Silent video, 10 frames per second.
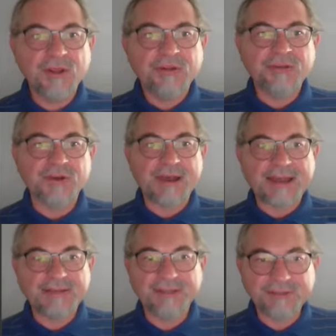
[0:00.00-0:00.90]
So
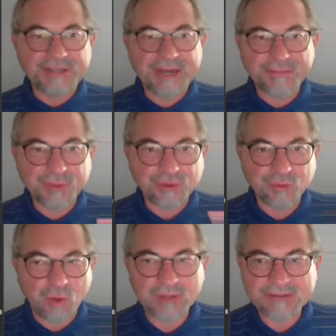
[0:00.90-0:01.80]
at the J plus
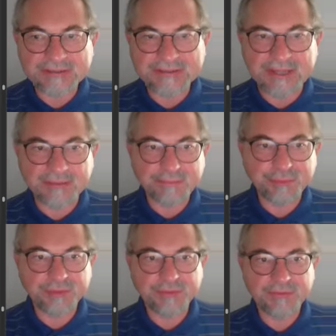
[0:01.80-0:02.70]
one step,
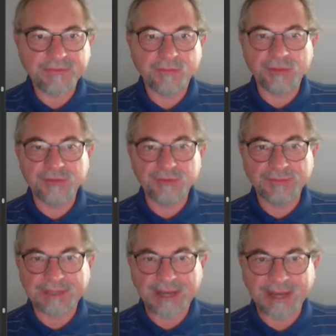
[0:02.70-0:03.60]
what do
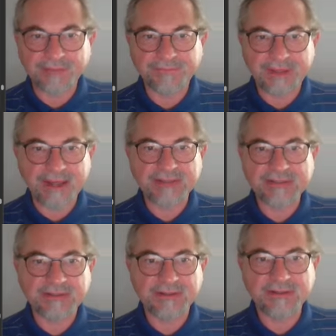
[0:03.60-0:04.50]
we have?
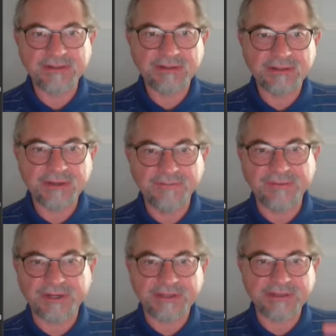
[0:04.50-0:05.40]
S
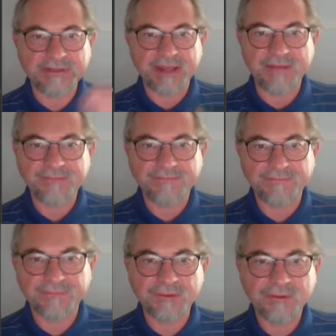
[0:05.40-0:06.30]
evicts
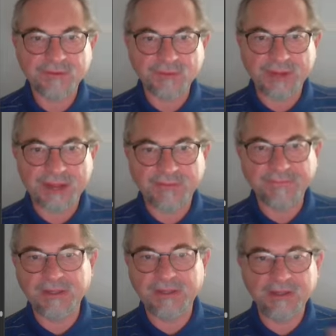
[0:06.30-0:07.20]
F. So we have
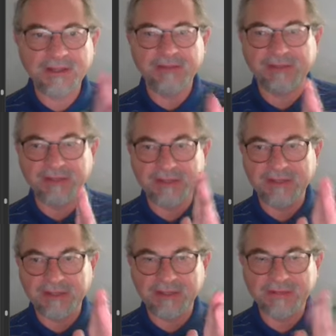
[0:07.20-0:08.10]
E and D.
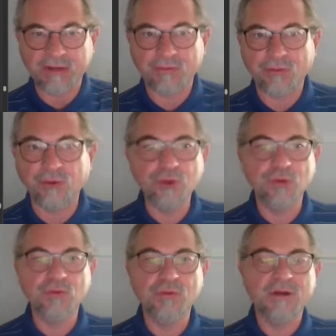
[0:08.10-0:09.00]
D is our
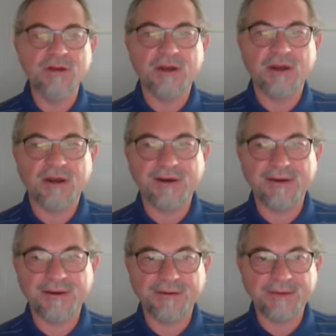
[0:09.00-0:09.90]
new
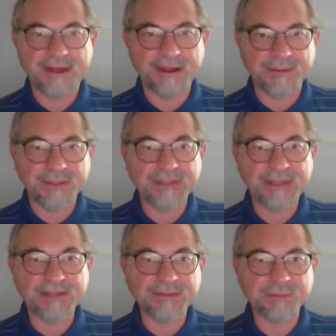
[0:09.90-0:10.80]
uh, element
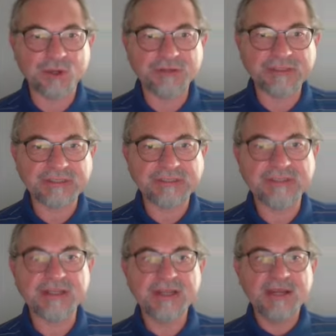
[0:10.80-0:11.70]
that is
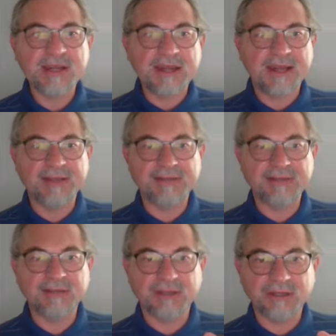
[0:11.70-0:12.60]
processed. And
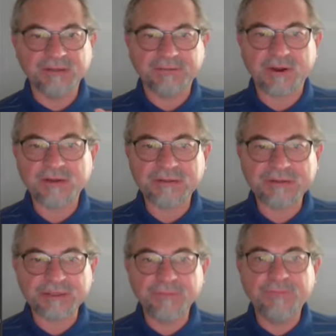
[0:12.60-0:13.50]
uh, the
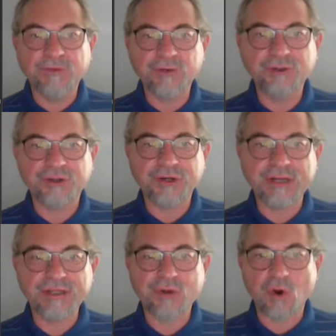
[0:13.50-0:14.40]
farthest in future
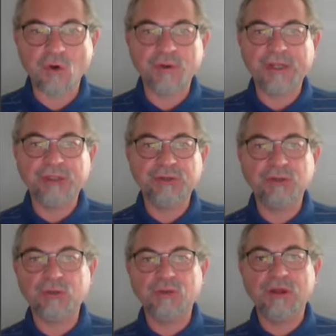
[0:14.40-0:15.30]
is going
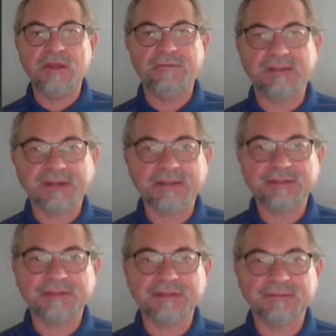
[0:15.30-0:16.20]
to evict
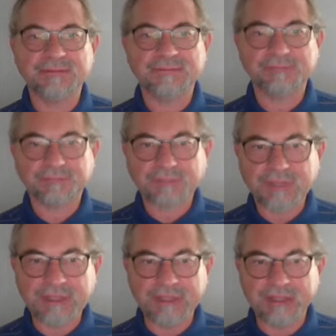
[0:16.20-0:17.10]

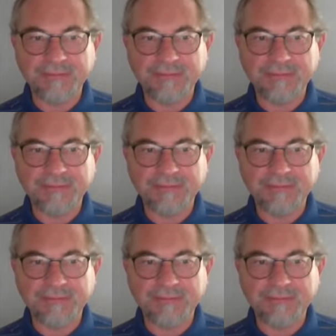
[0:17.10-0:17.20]
E.